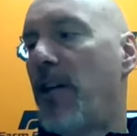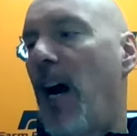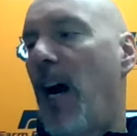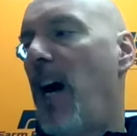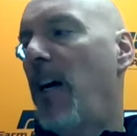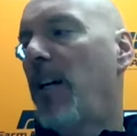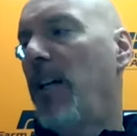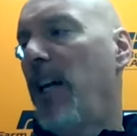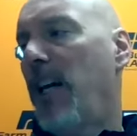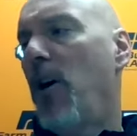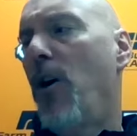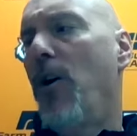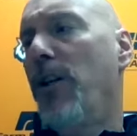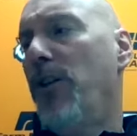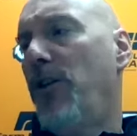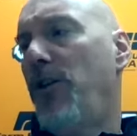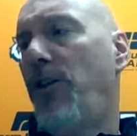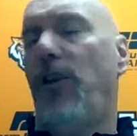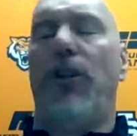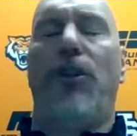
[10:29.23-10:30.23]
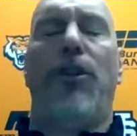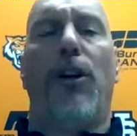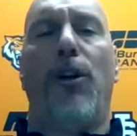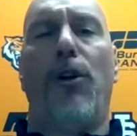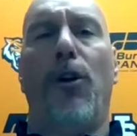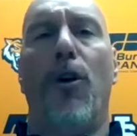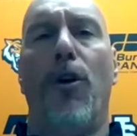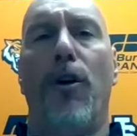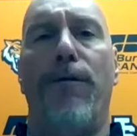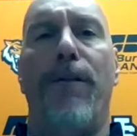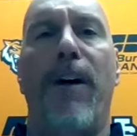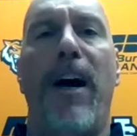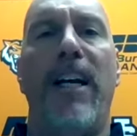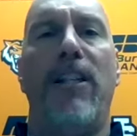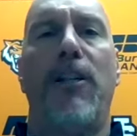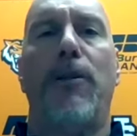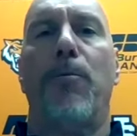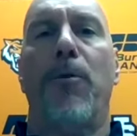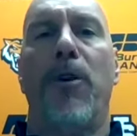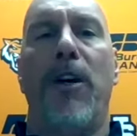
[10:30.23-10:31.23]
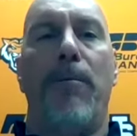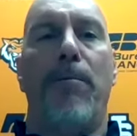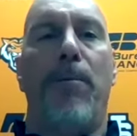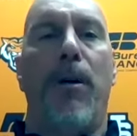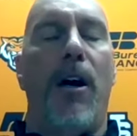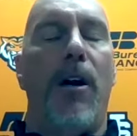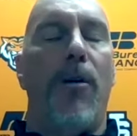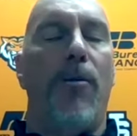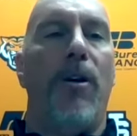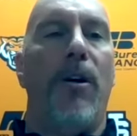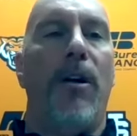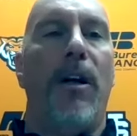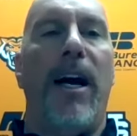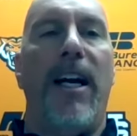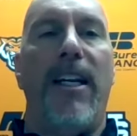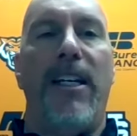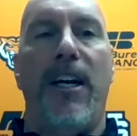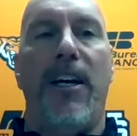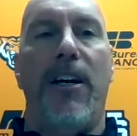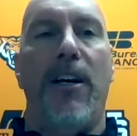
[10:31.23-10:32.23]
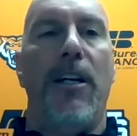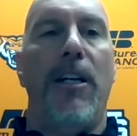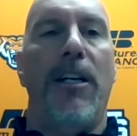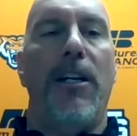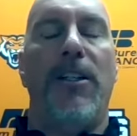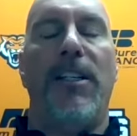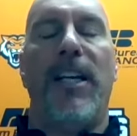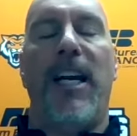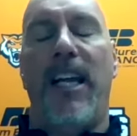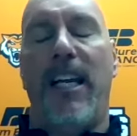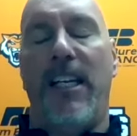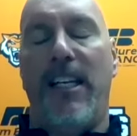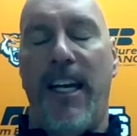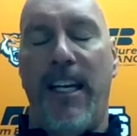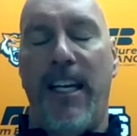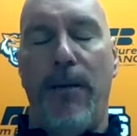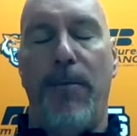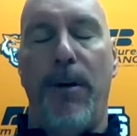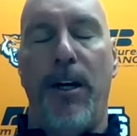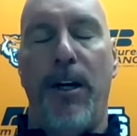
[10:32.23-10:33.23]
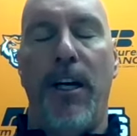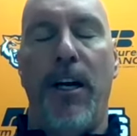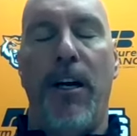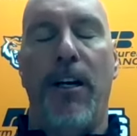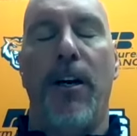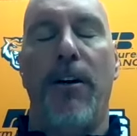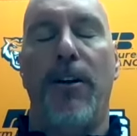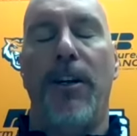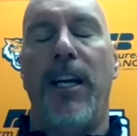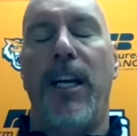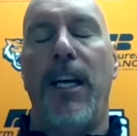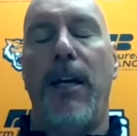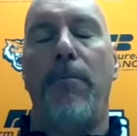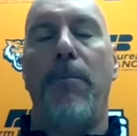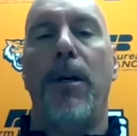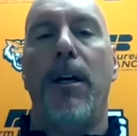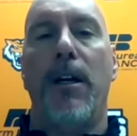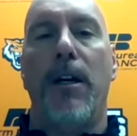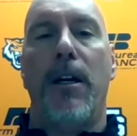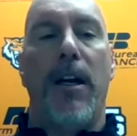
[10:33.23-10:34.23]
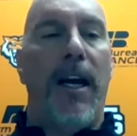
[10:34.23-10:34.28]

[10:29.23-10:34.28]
talk like oh this is just a glorified spring ball well i dare you to say that to anybody on our team